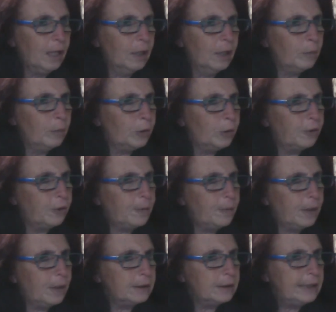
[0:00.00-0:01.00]
Pour the
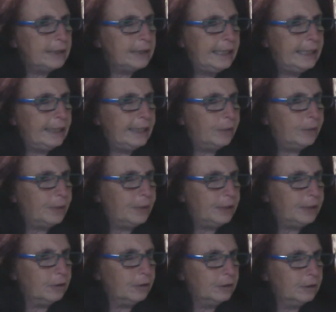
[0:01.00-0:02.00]
parsley
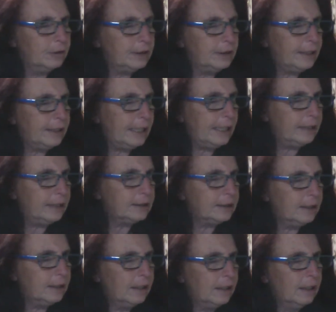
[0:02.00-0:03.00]
liquid onto
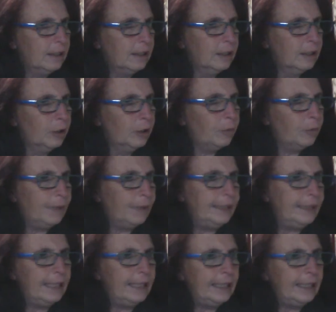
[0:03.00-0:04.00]
this.
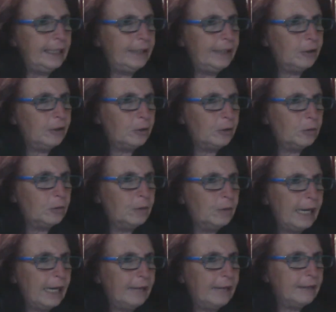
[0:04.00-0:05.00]
When nearly
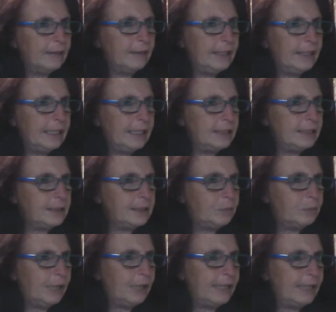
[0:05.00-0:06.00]
cool, add the yeast
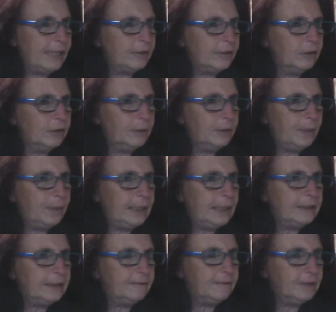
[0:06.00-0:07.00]
spread on a
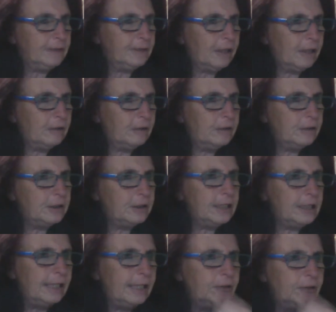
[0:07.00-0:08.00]
piece of
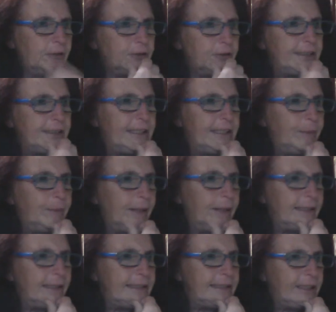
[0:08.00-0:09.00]
toast. Interested about
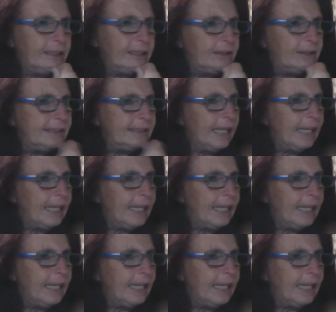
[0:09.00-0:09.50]
this toast.